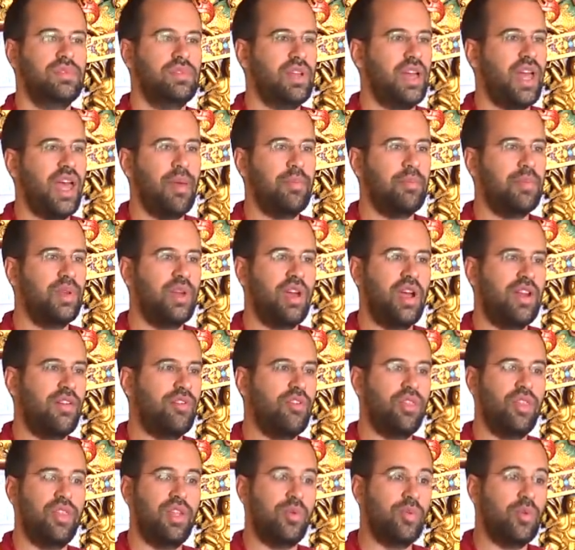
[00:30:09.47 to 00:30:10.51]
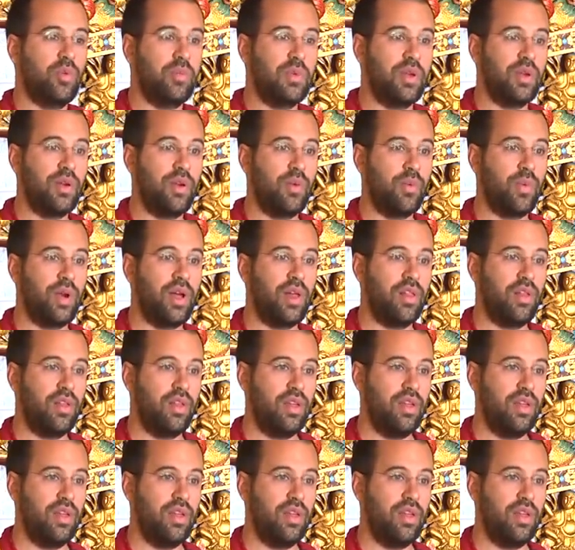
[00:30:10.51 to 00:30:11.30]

happy, everything will be well.